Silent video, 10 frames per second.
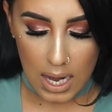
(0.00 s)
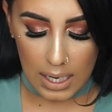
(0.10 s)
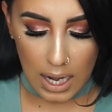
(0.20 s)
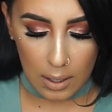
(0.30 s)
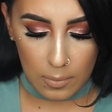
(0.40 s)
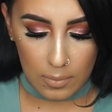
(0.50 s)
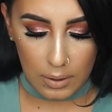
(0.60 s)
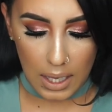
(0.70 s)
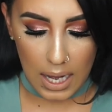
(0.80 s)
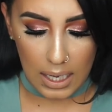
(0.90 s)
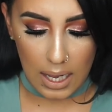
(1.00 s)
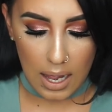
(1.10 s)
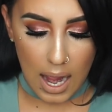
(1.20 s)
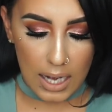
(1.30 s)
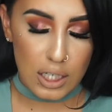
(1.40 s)
and I like
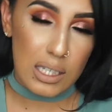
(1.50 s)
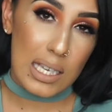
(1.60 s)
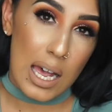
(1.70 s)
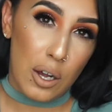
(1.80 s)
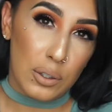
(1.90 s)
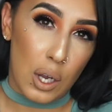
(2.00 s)
I just held